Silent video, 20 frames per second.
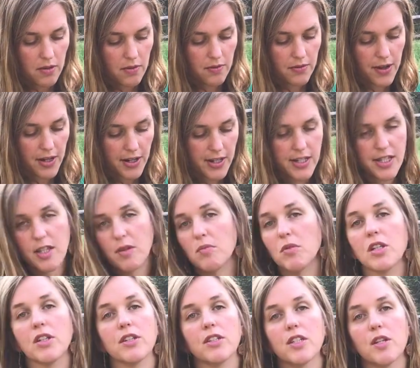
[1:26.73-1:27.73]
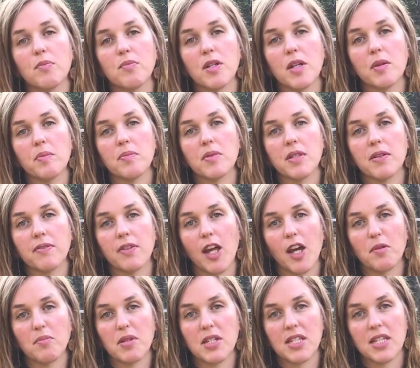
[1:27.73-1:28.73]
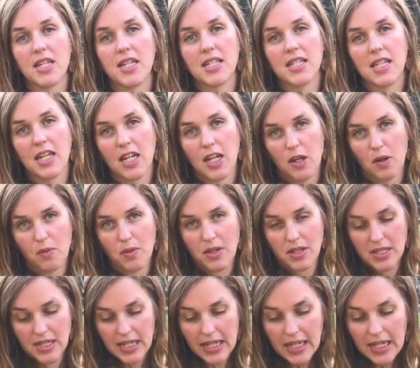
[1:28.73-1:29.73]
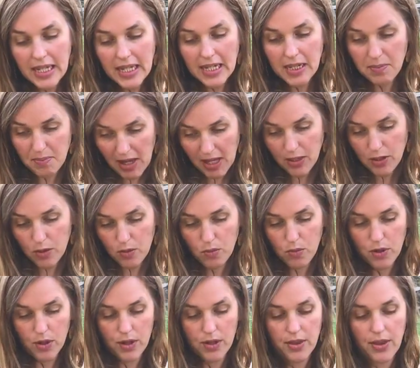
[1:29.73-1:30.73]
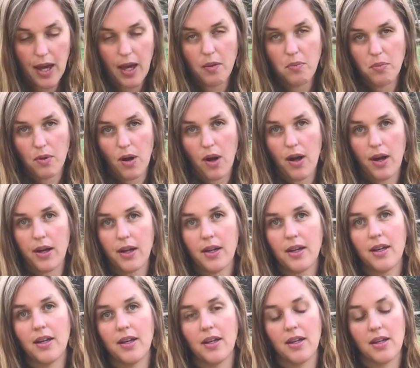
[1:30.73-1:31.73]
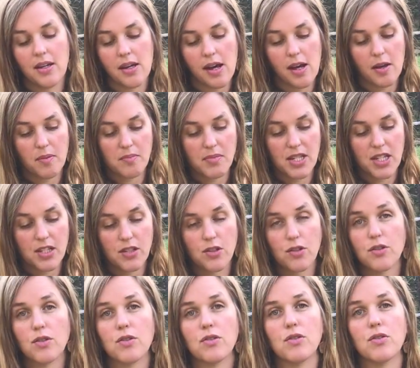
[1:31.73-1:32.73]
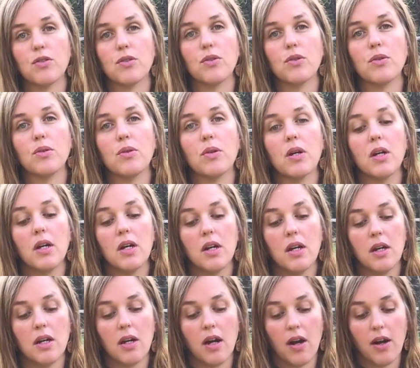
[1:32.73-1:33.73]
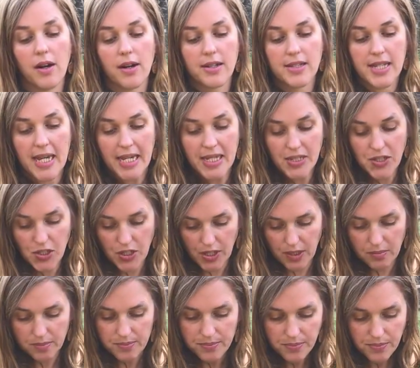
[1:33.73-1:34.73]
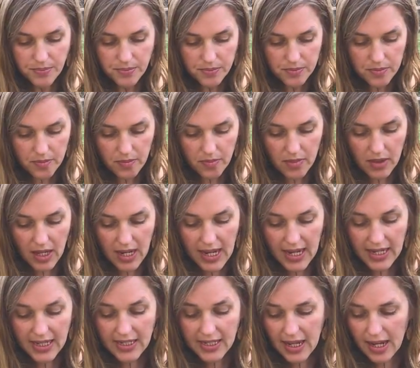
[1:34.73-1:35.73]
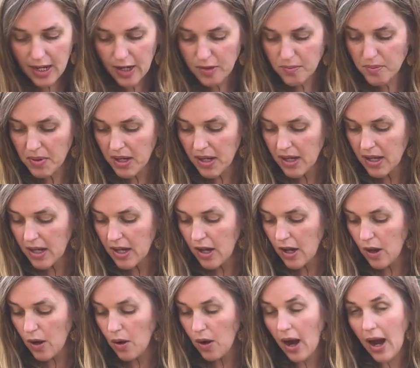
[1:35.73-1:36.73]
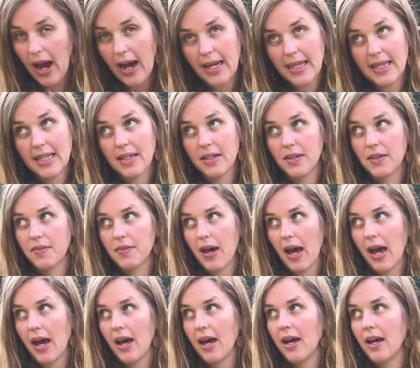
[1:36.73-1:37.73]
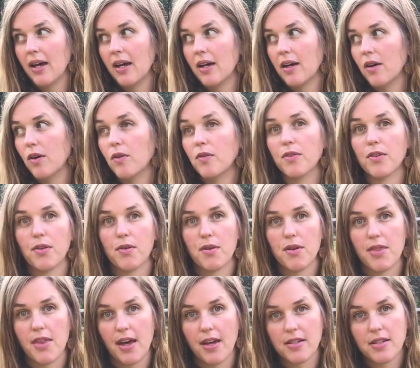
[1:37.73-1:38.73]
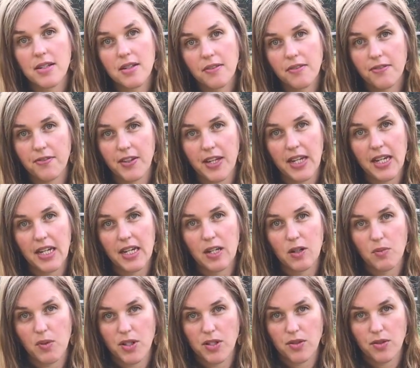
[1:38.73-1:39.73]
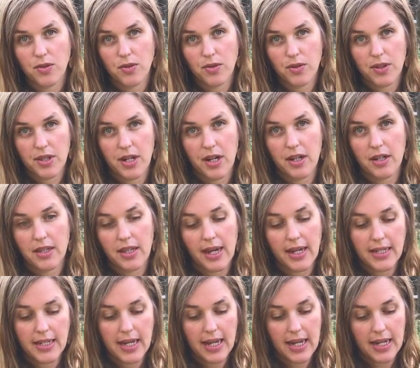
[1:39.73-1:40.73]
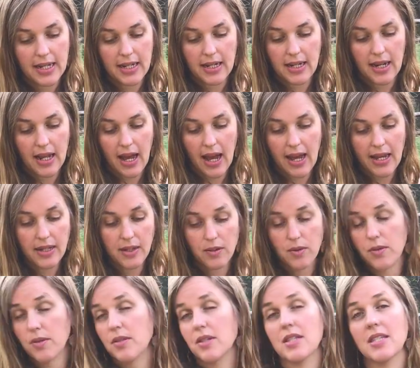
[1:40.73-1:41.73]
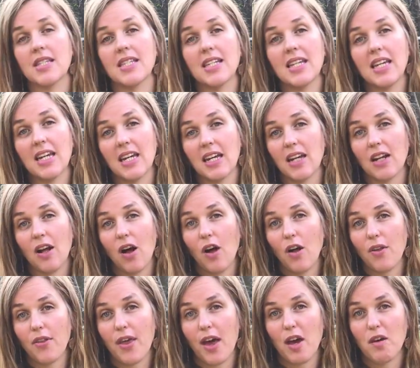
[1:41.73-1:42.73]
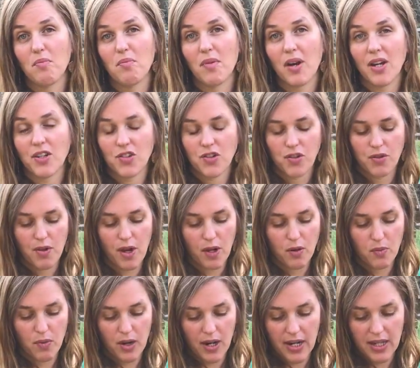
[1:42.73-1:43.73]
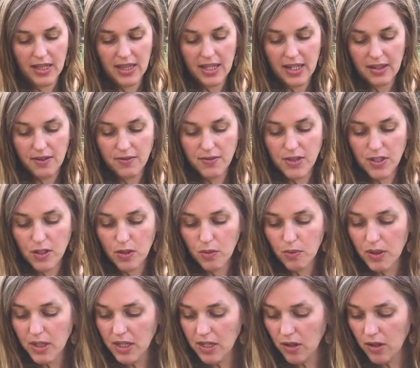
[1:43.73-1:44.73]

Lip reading: very similar symptoms of Lyme disease, and it was he, Matthew Wood, that brought teasel to our attention. And I live at over 3,000 feet in western North Carolina, and I don't see it all that much around where I live, so we